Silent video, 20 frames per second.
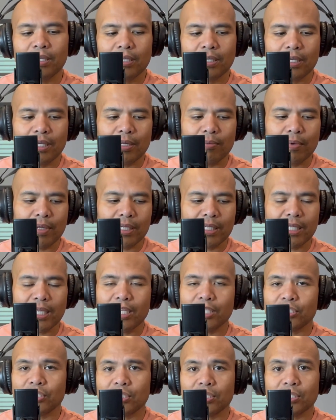And
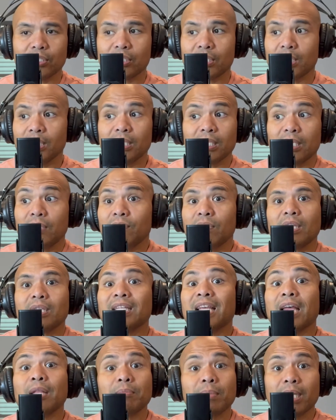meditation is key. Even
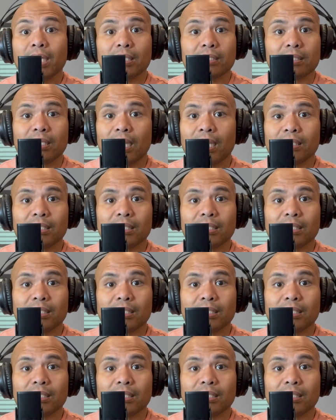10 minutes, guys.